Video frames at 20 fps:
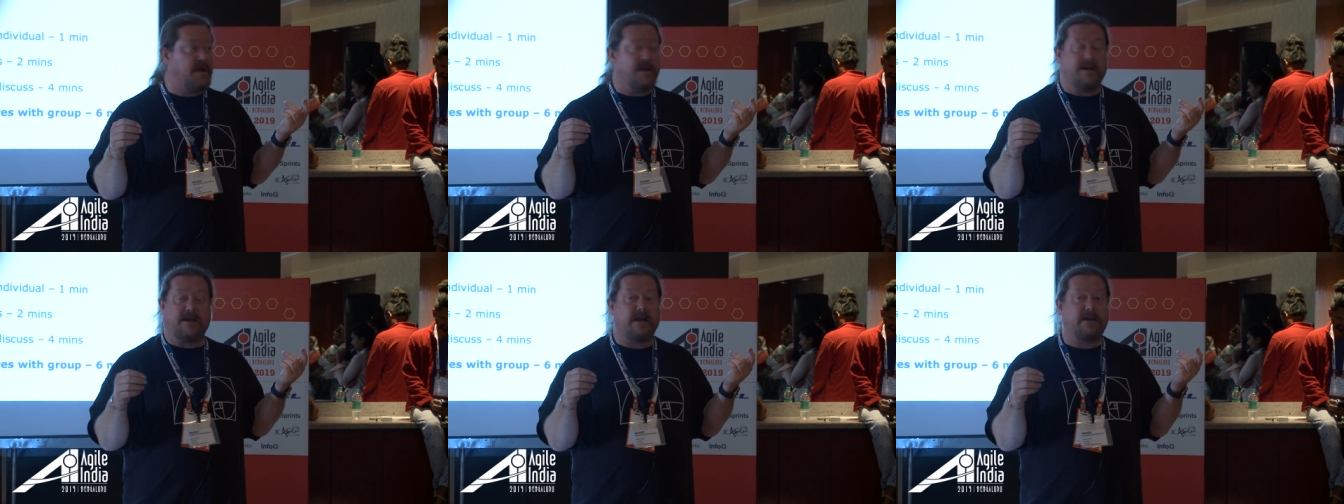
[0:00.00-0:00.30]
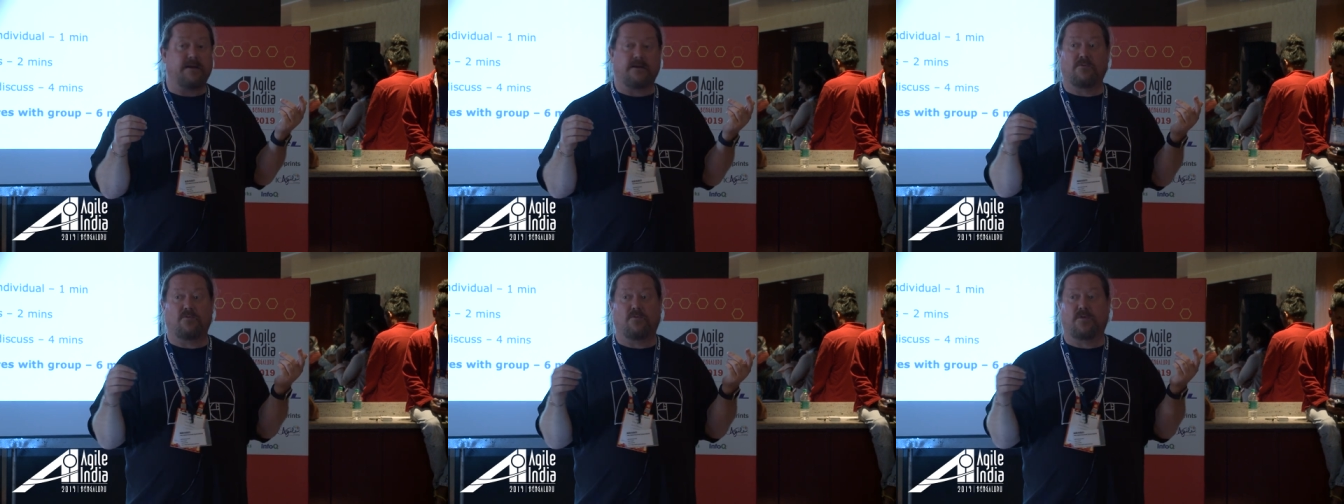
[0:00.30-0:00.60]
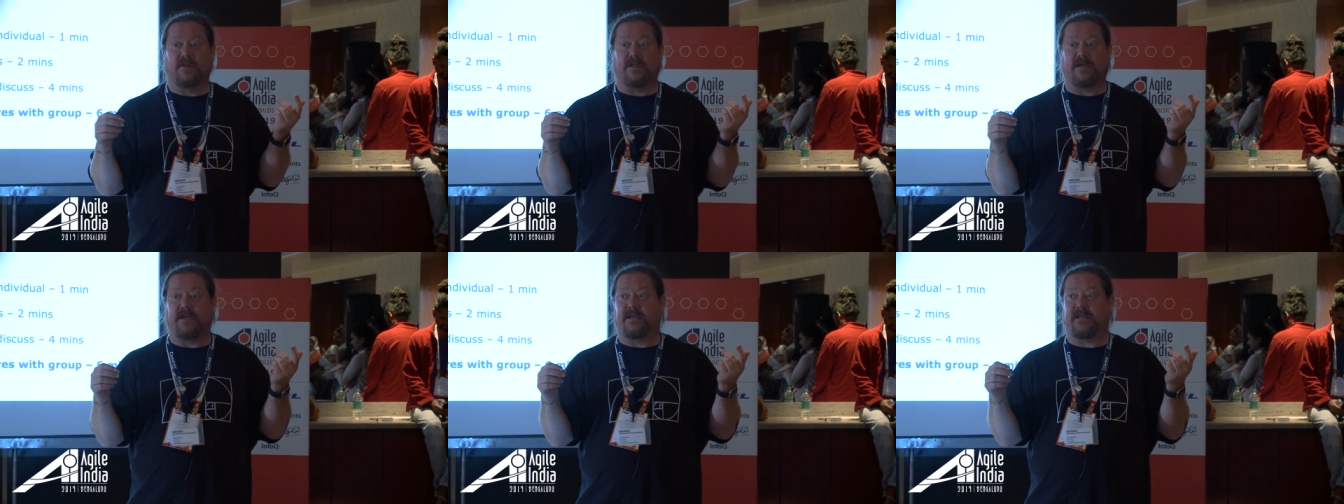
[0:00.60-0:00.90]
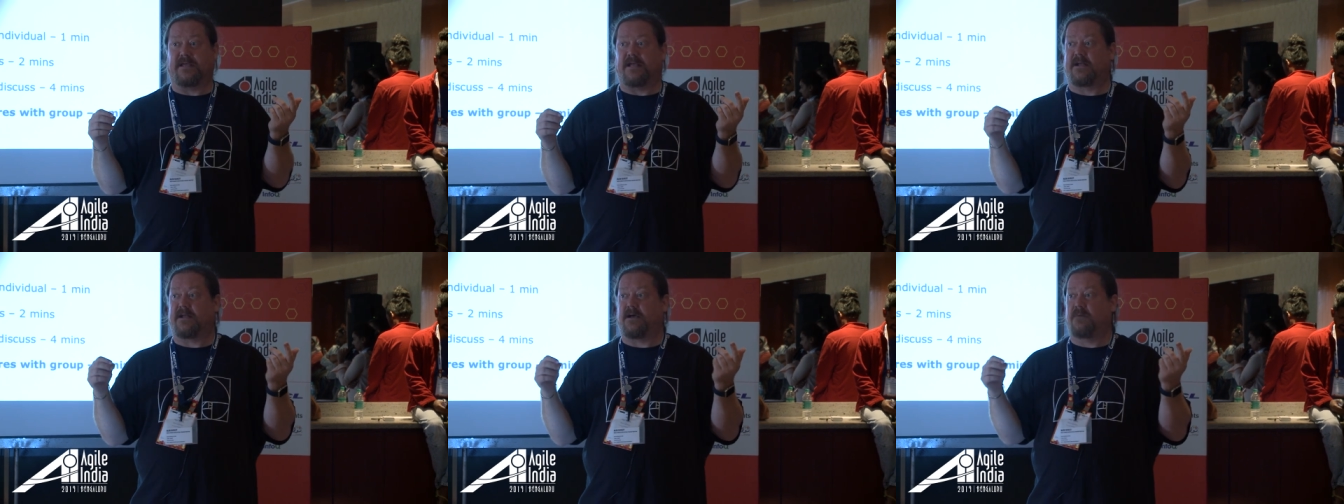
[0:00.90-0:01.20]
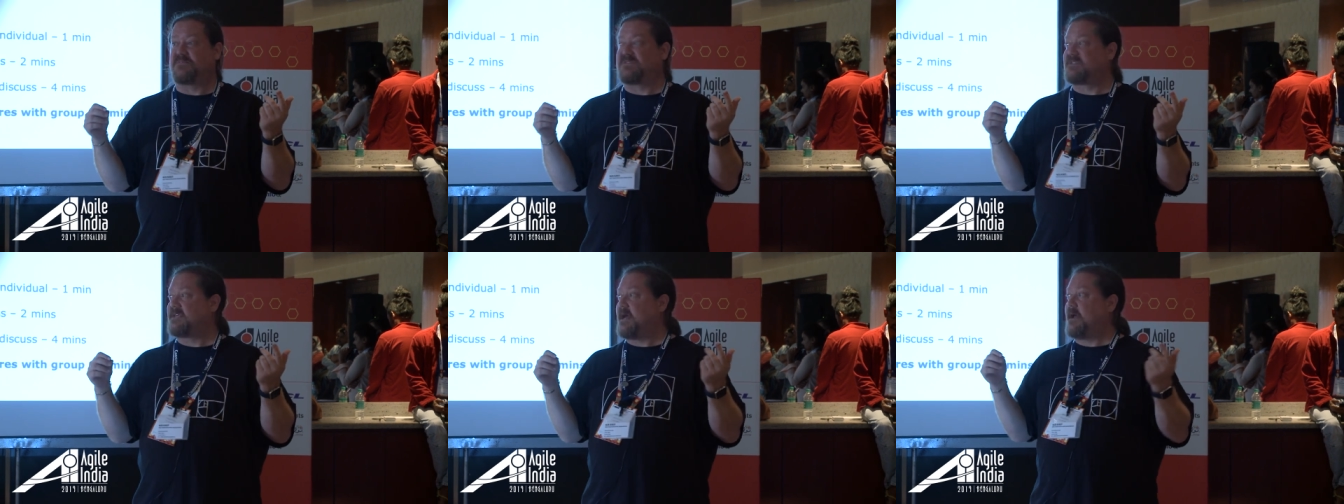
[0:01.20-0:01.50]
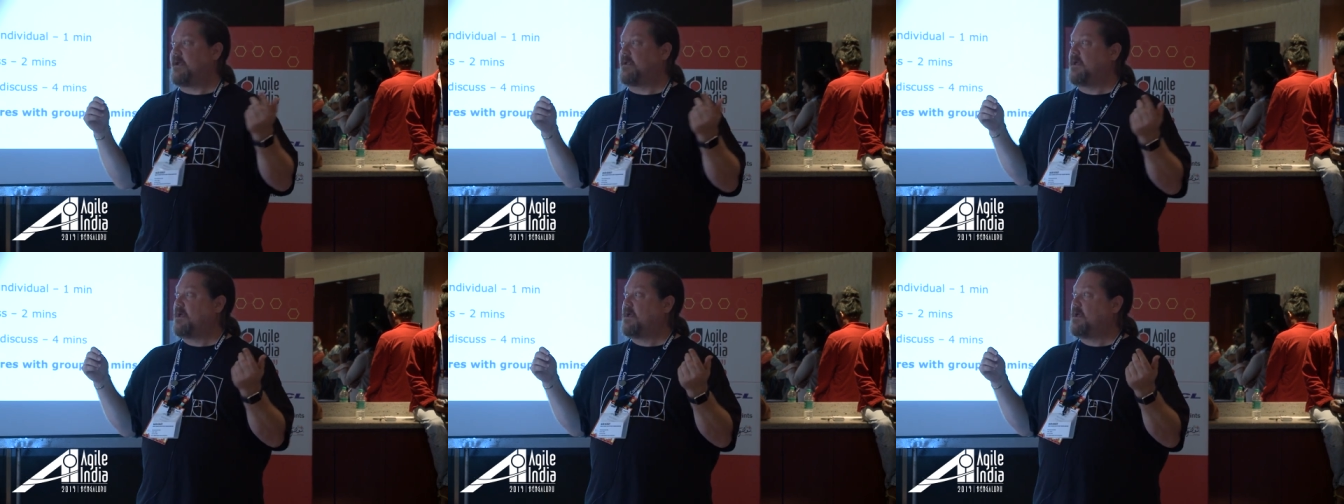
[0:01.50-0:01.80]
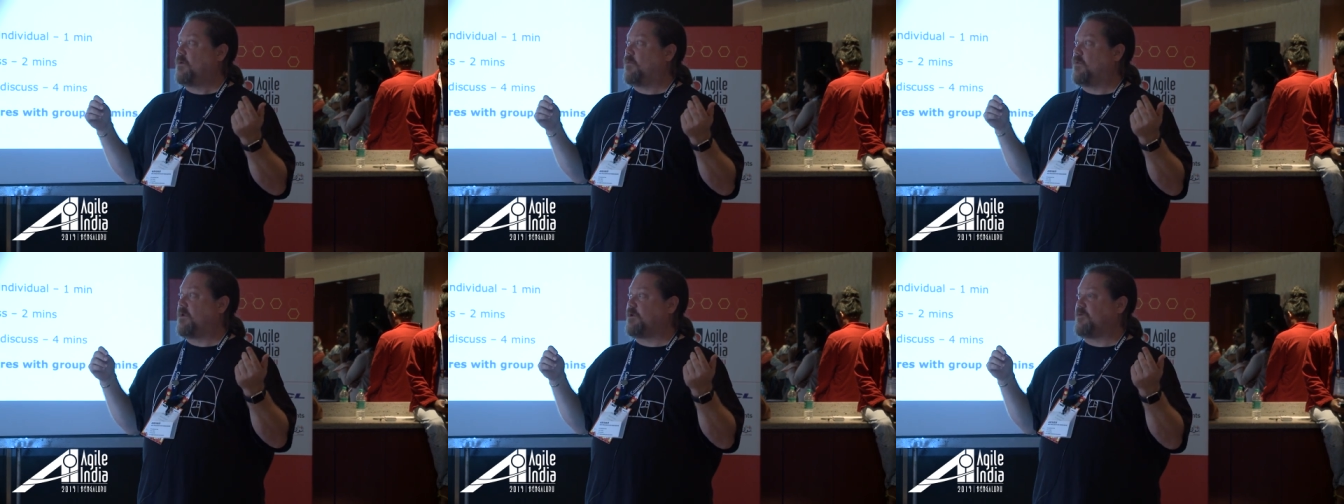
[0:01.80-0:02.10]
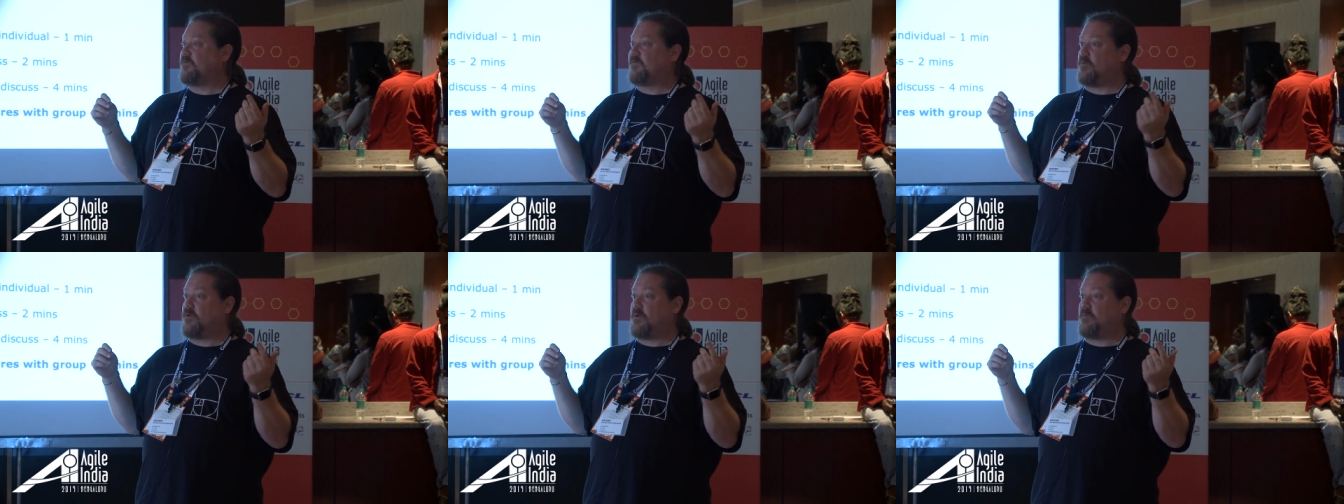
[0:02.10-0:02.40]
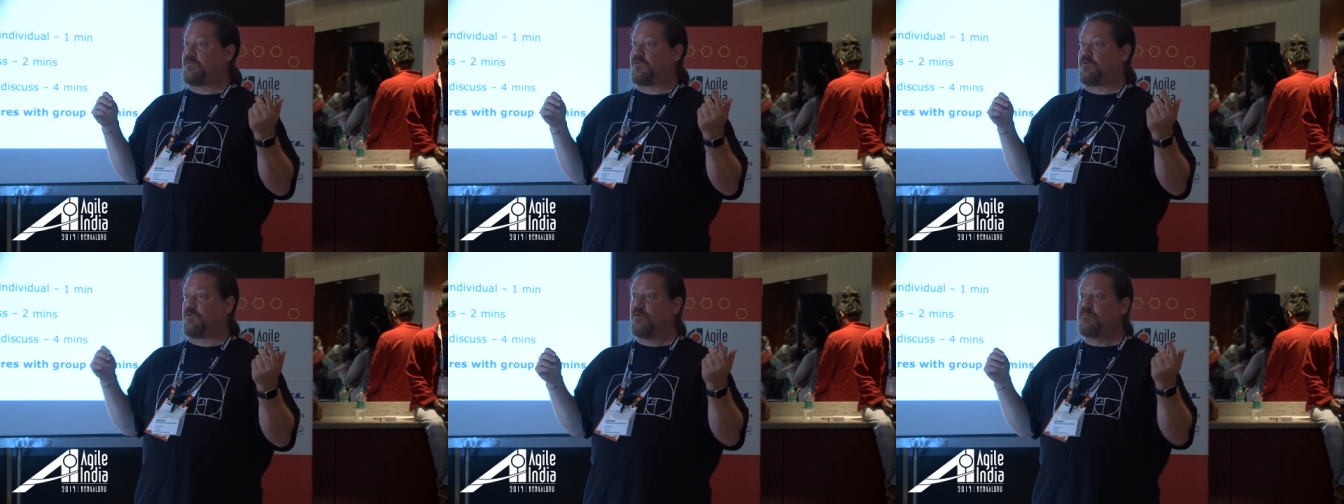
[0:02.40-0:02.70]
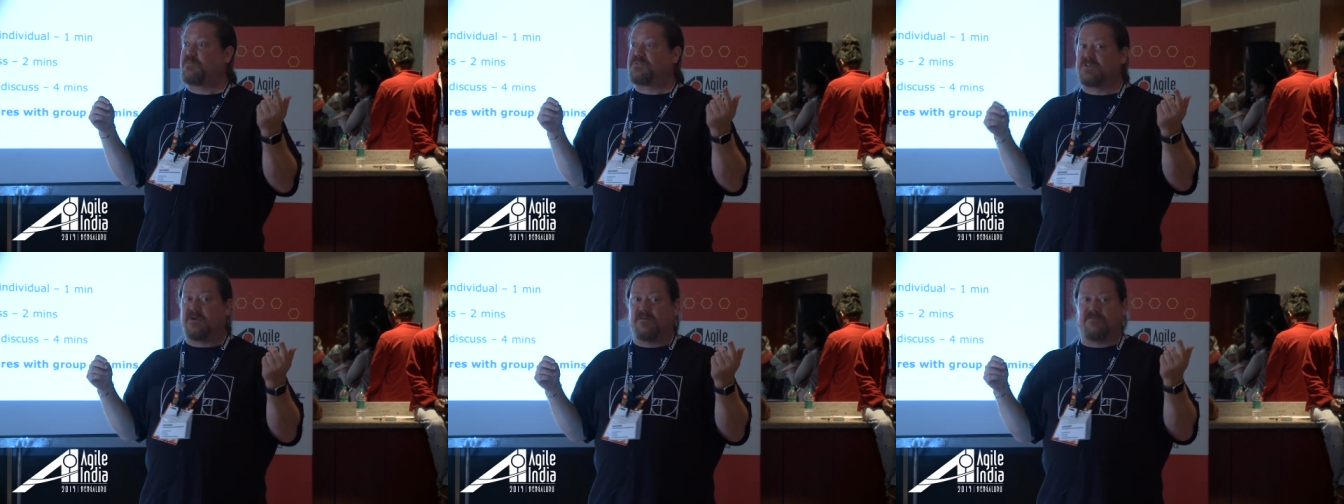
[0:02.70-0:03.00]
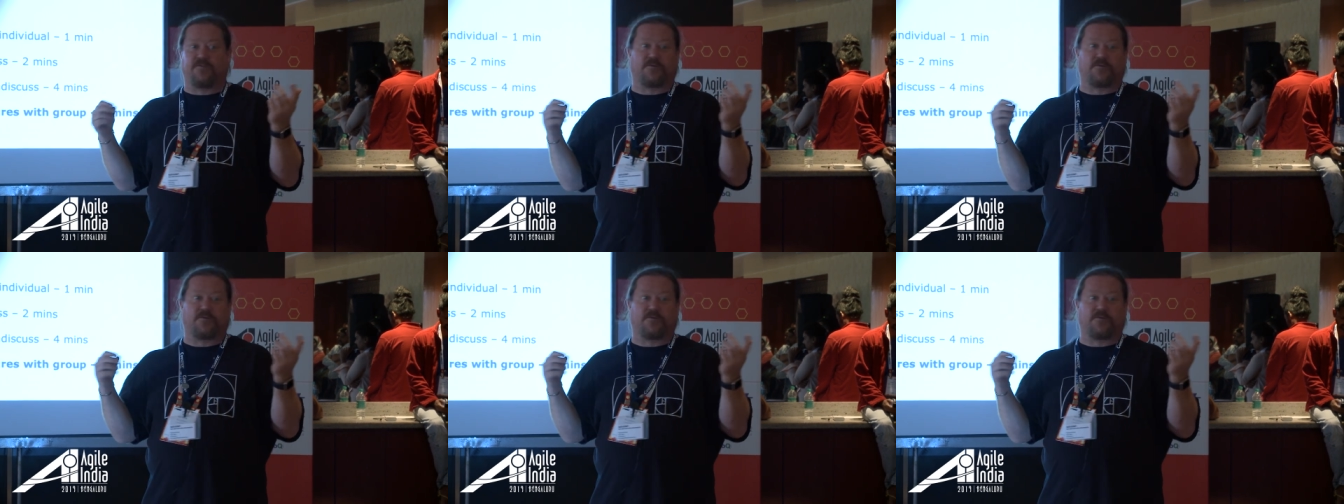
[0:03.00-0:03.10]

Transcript: and I didn't really get upset when you formed groups of